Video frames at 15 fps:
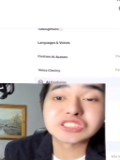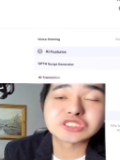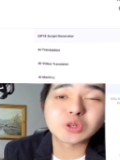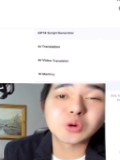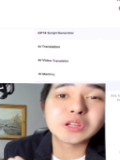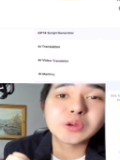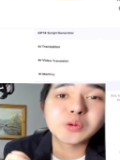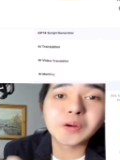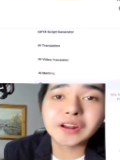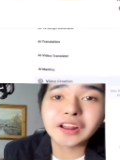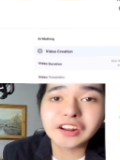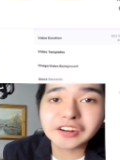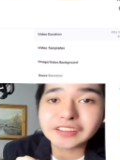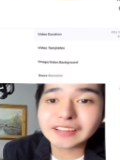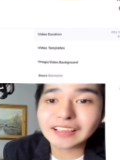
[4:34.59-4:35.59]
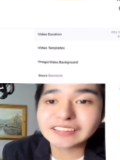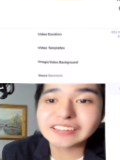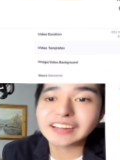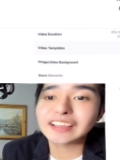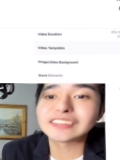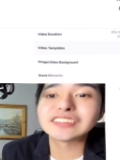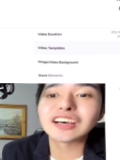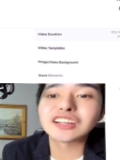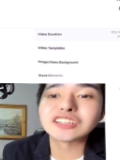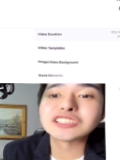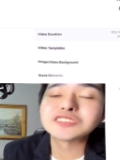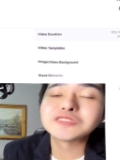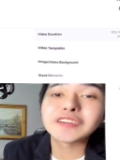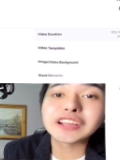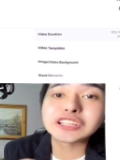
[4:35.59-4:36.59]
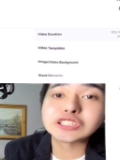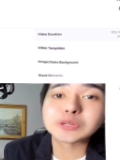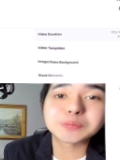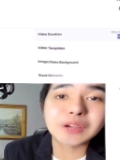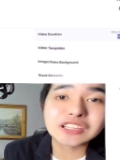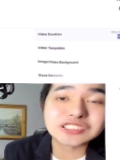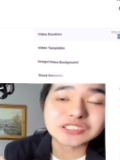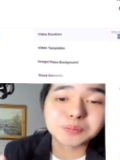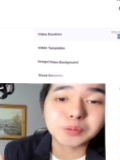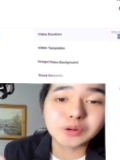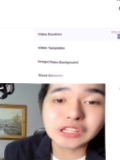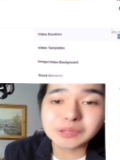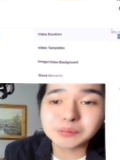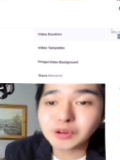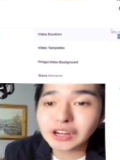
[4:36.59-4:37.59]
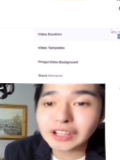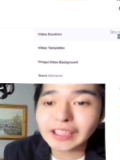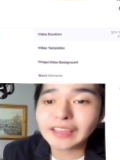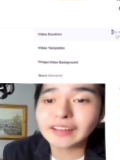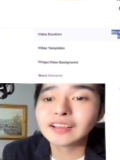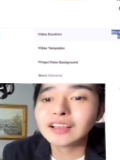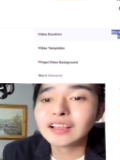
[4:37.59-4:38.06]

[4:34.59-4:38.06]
it's only one hundred ninety-nine dollars. Very cheap, guys, sa pulibo lang yan.